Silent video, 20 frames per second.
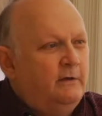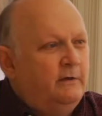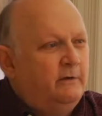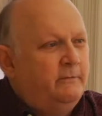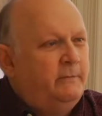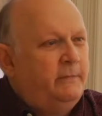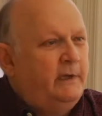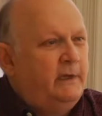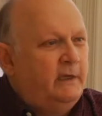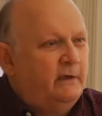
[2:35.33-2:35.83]

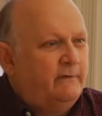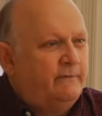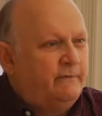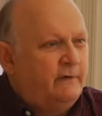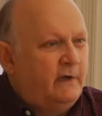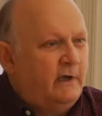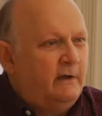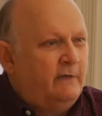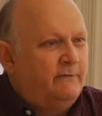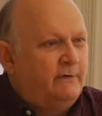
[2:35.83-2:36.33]
to be
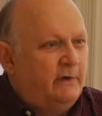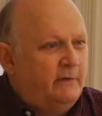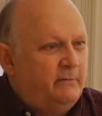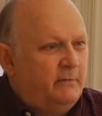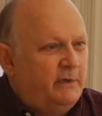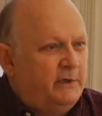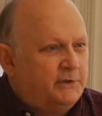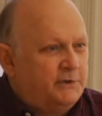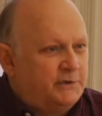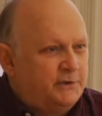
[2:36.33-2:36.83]
involved
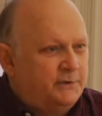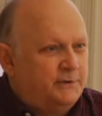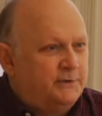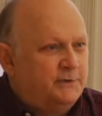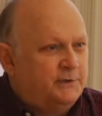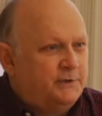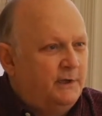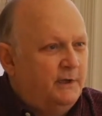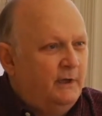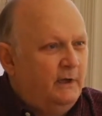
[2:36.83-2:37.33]
in
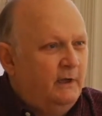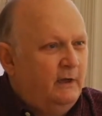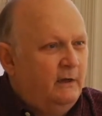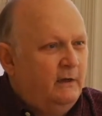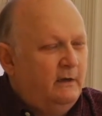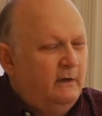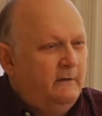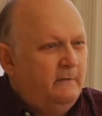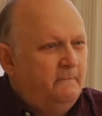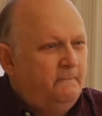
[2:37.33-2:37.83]
missions.
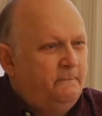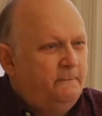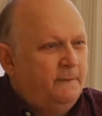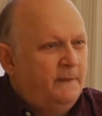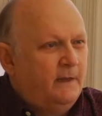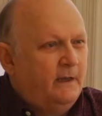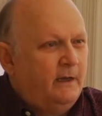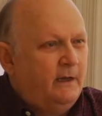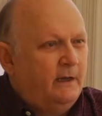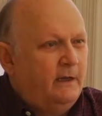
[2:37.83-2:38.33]

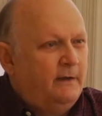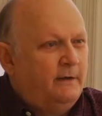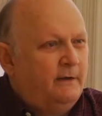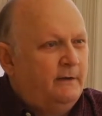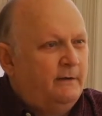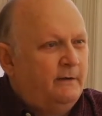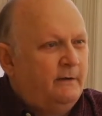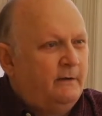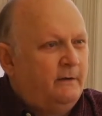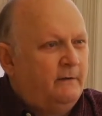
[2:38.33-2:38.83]
And